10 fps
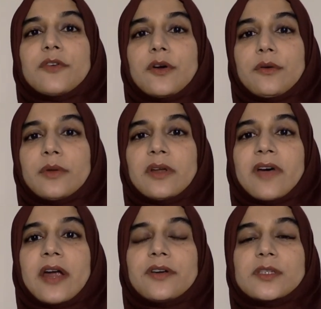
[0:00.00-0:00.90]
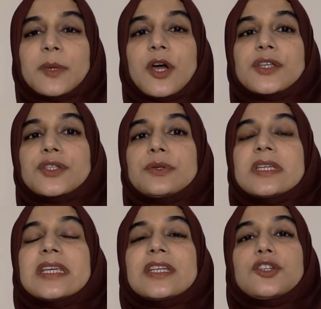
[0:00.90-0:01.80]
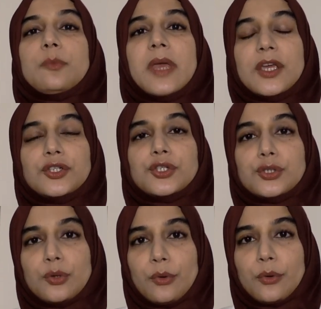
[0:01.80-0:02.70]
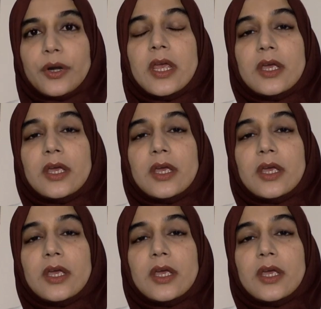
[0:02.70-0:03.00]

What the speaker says: coronavirus because you need to make sure